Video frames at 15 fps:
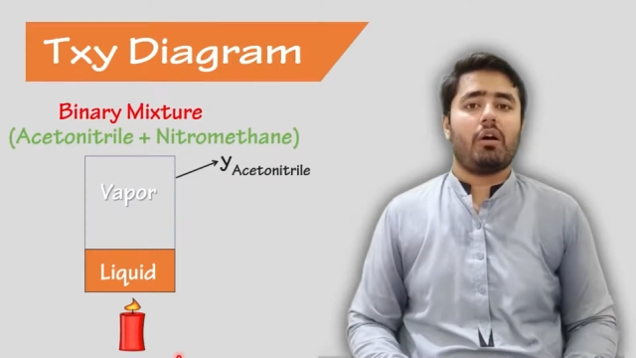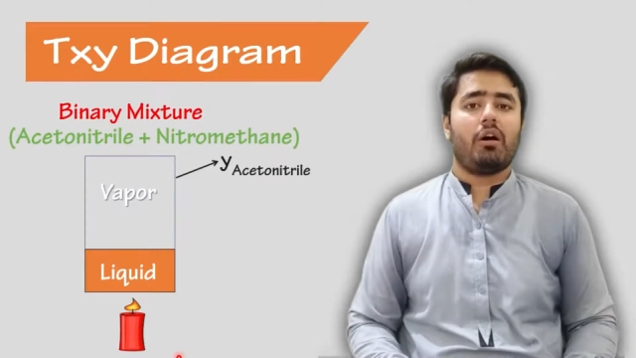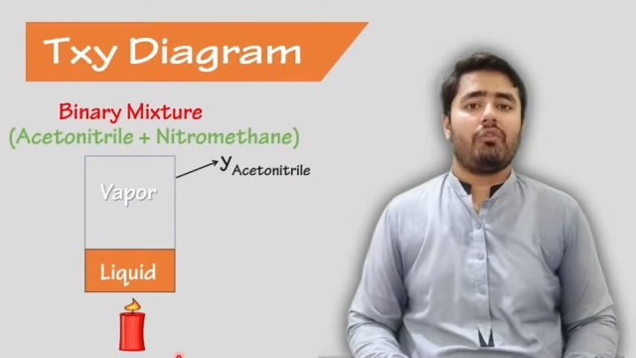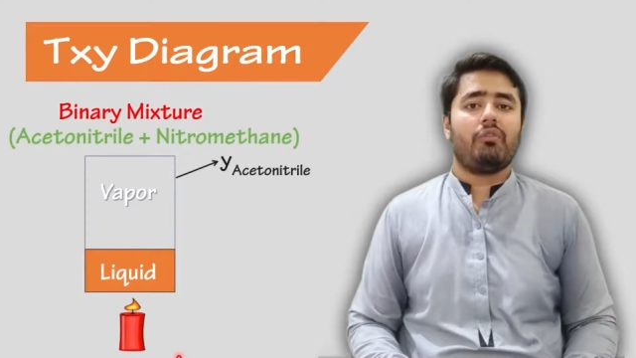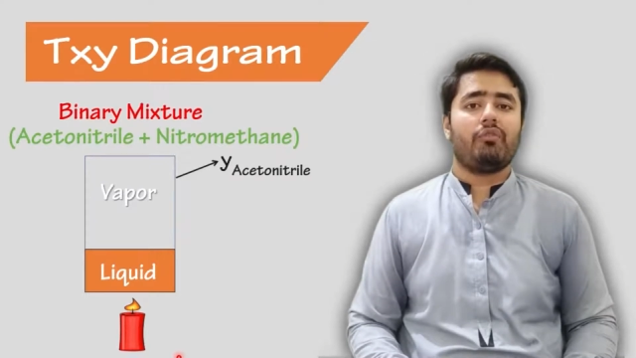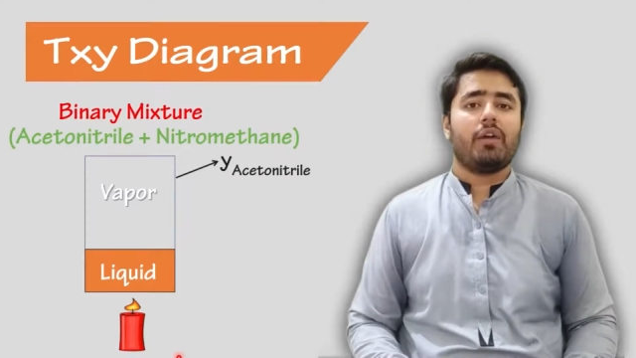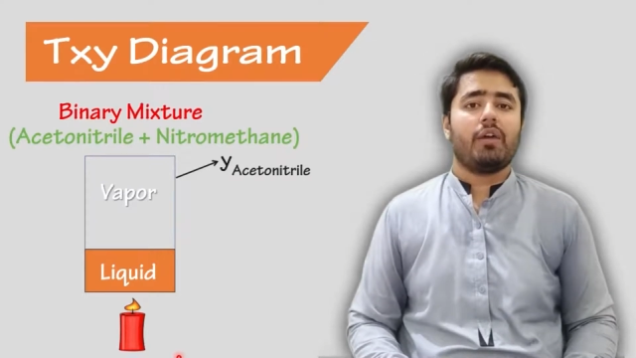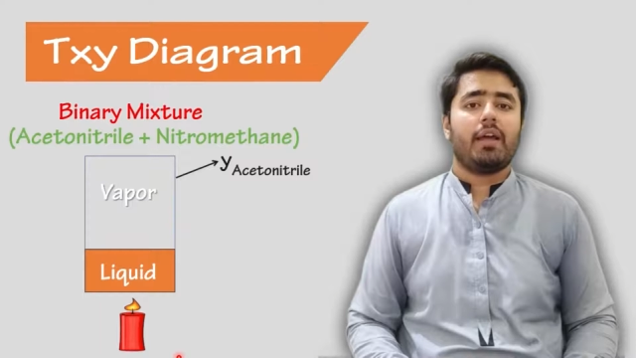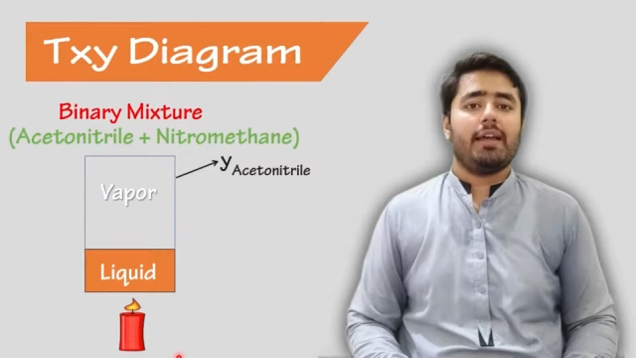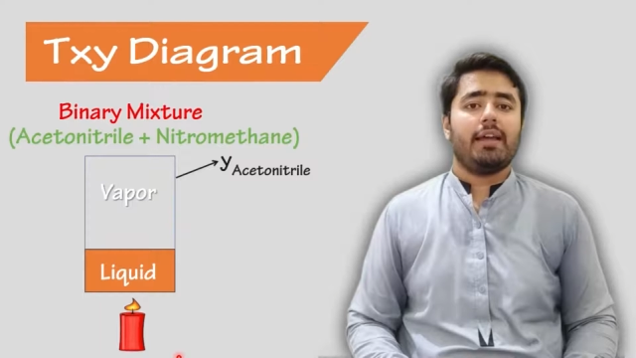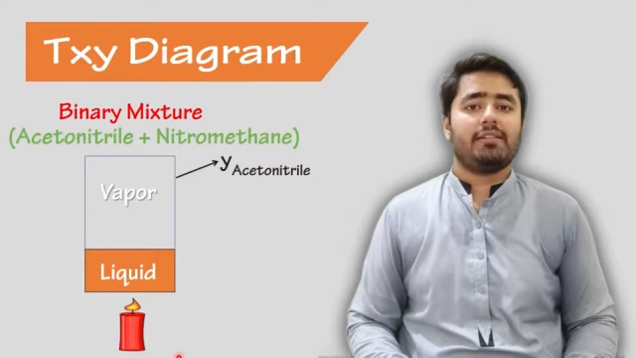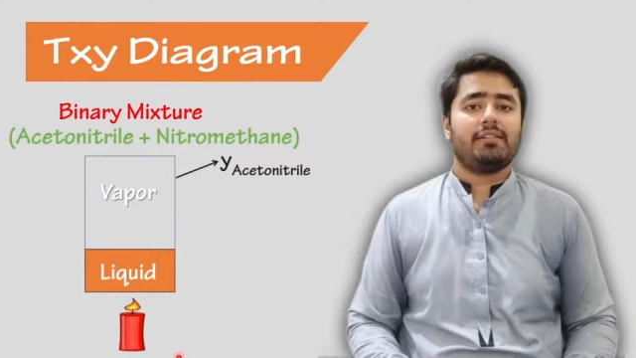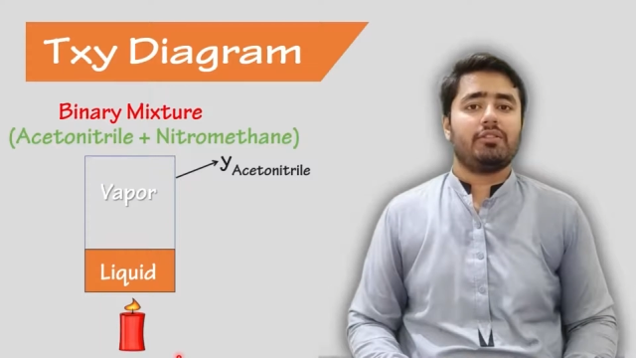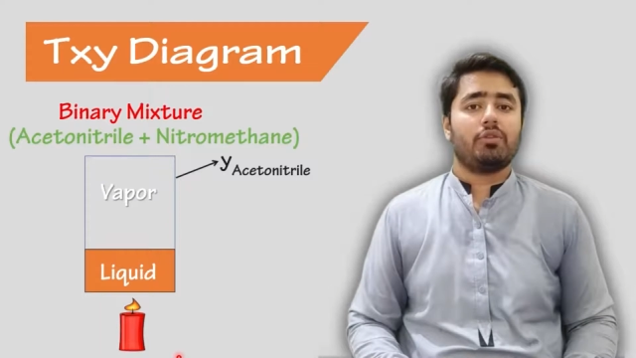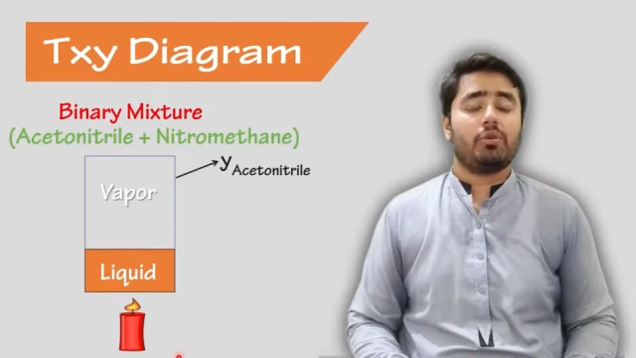of
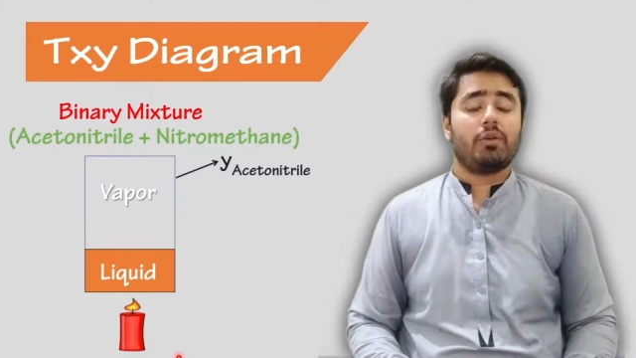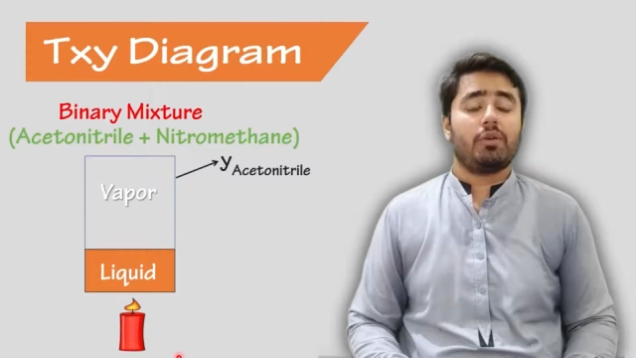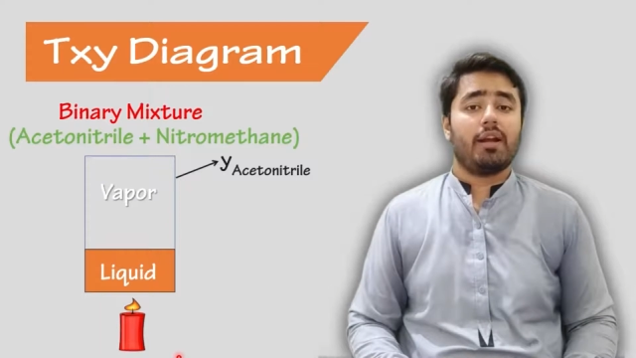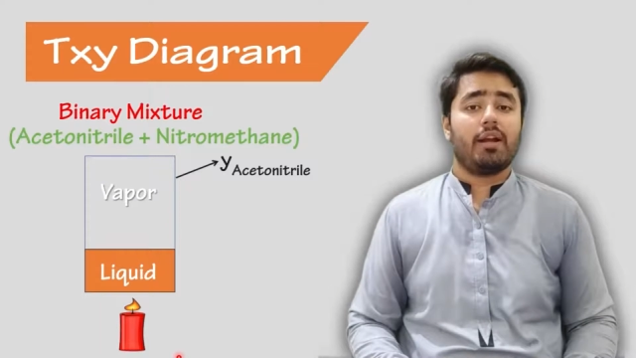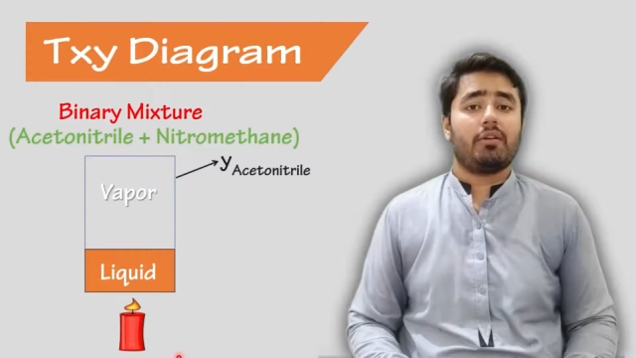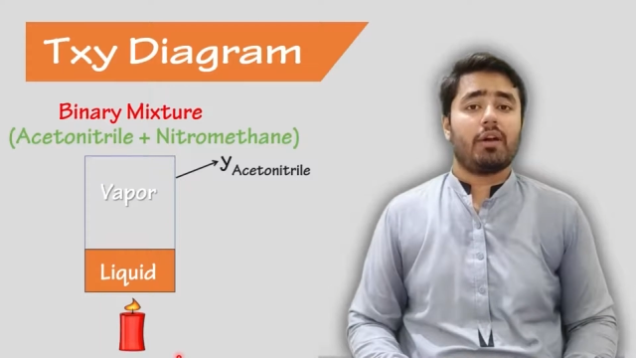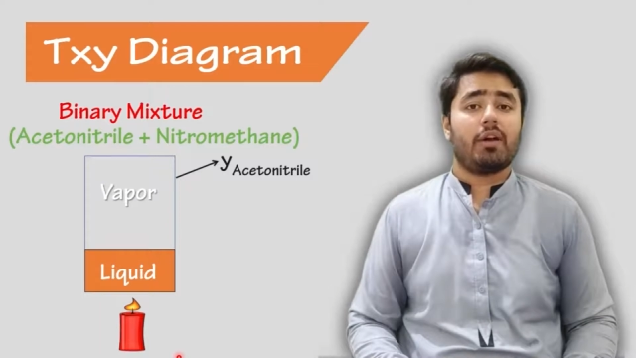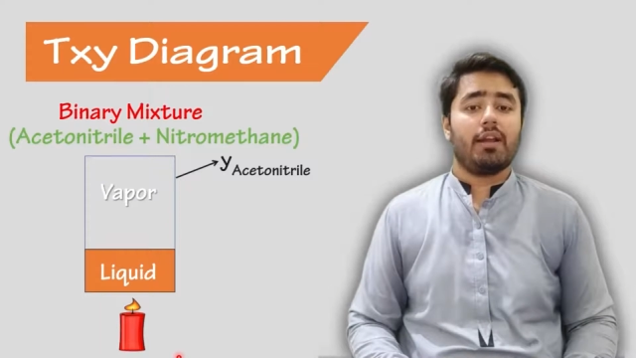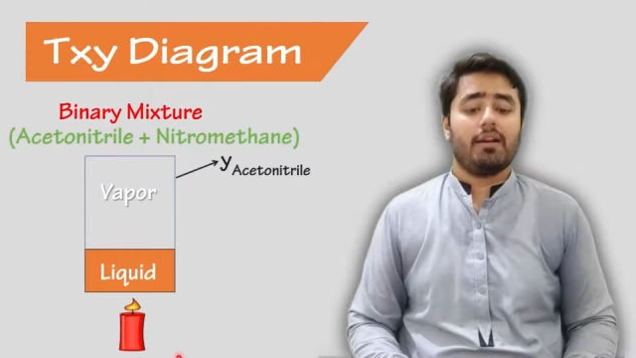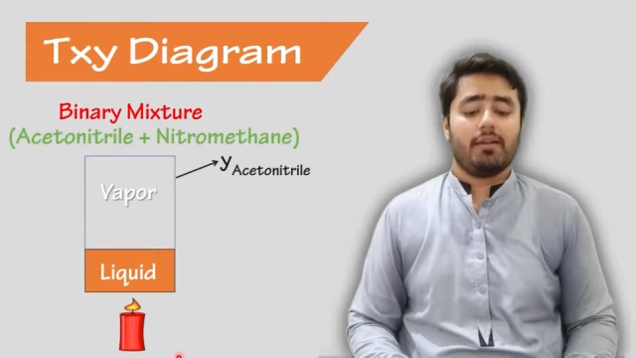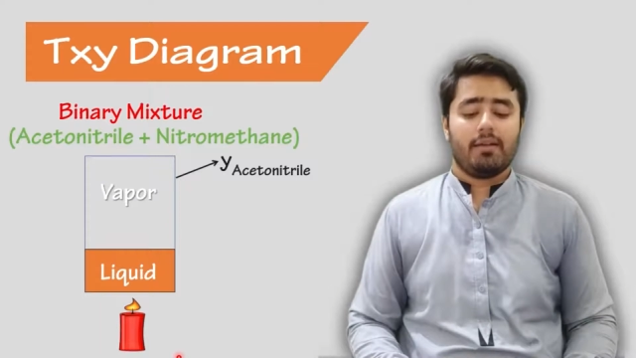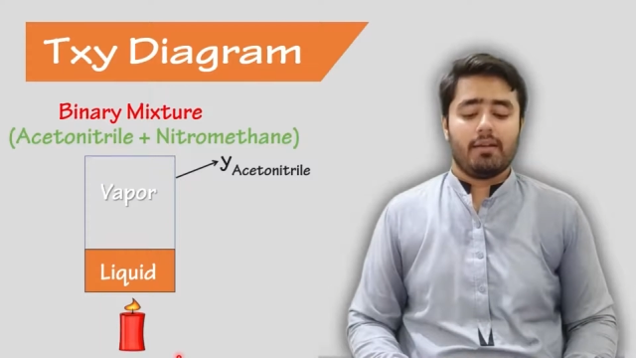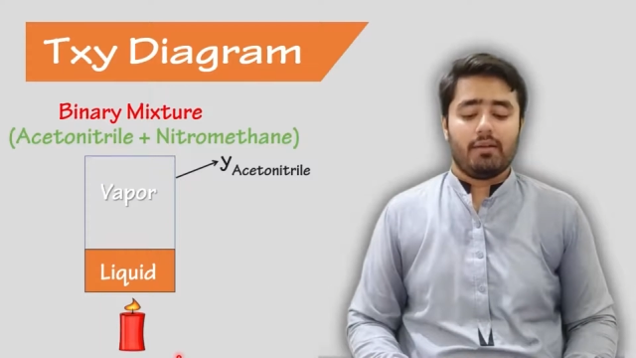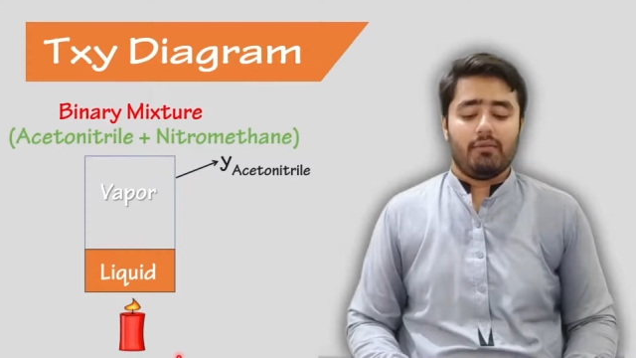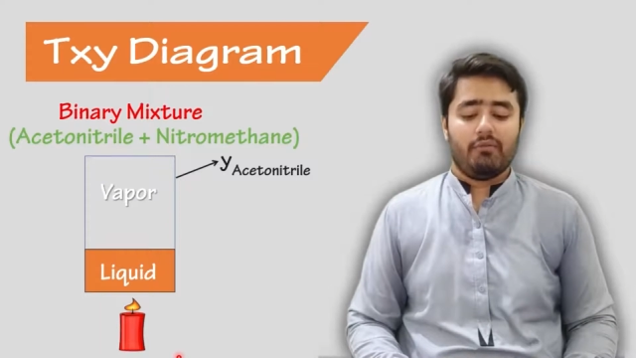
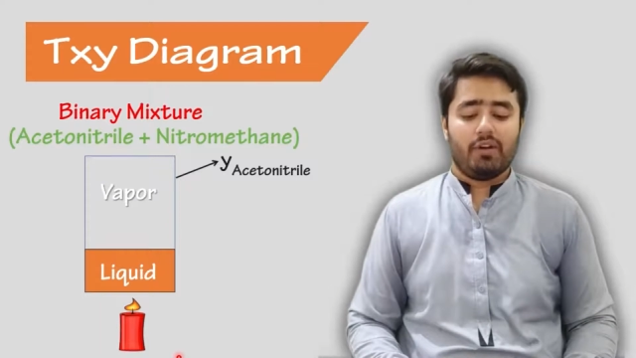acetonitrile,